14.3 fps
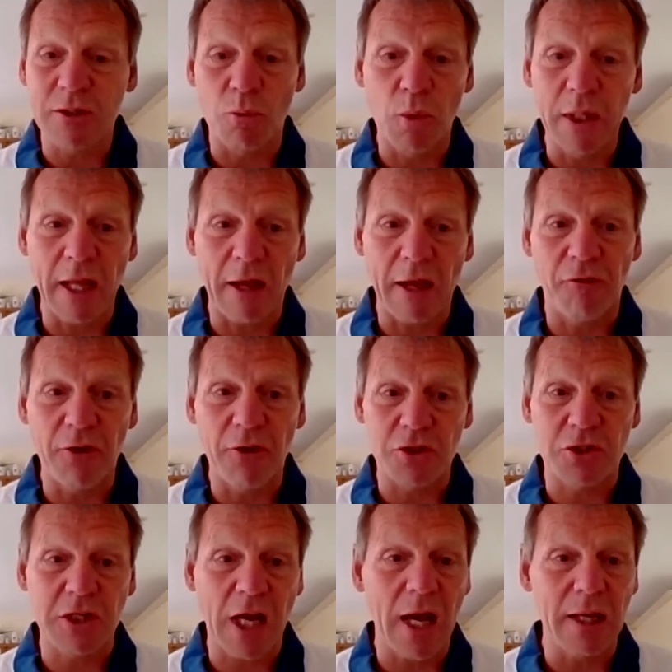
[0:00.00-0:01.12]
to win that
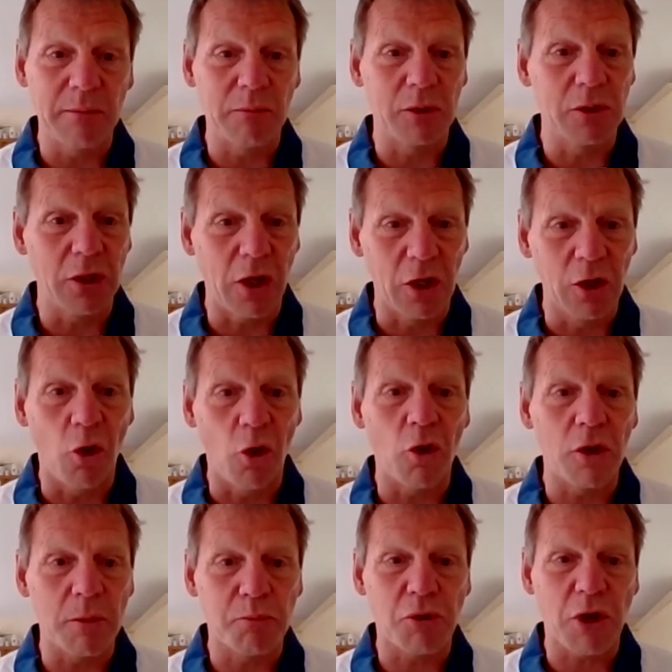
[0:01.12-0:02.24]
first game. And a lot
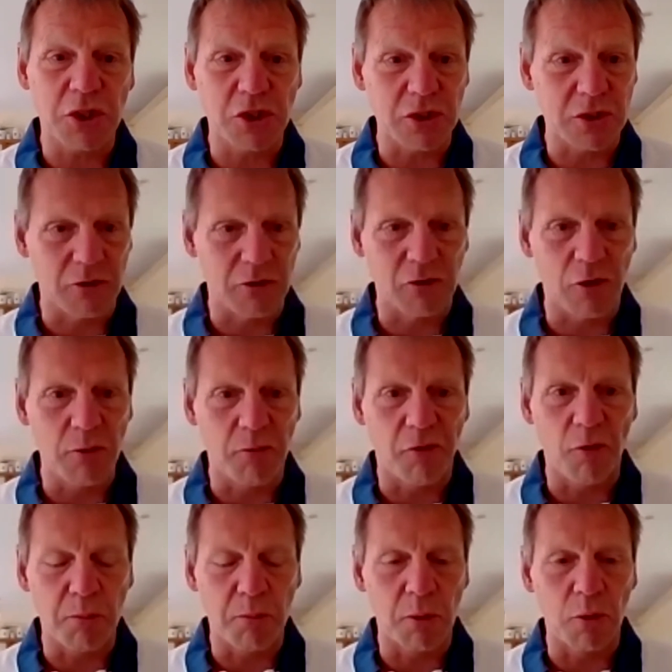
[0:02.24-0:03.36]
of the pressures of group
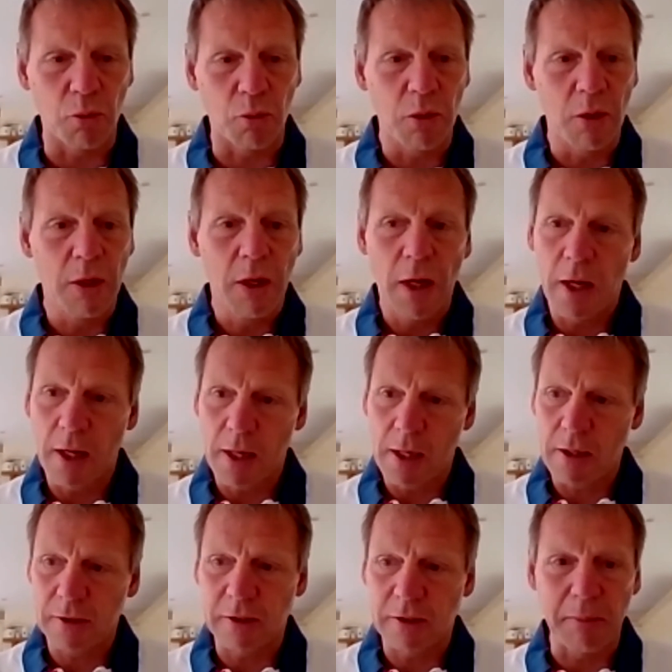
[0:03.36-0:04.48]
football
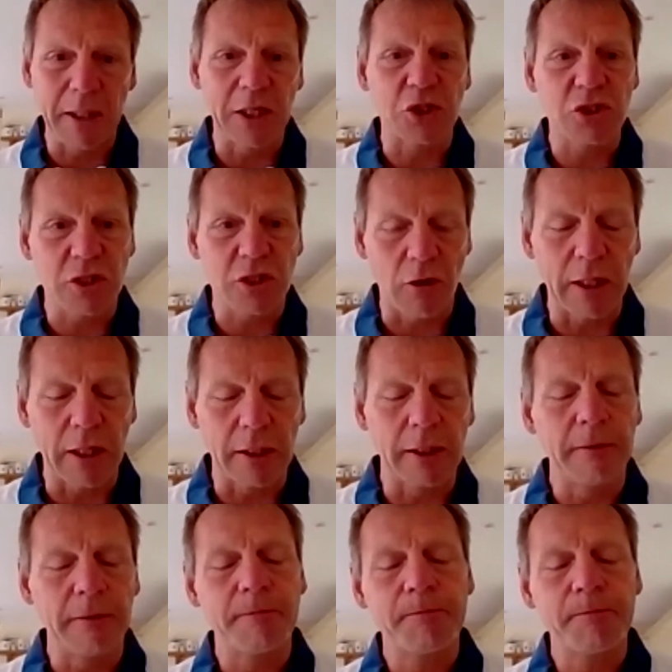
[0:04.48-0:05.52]
diminish slightly.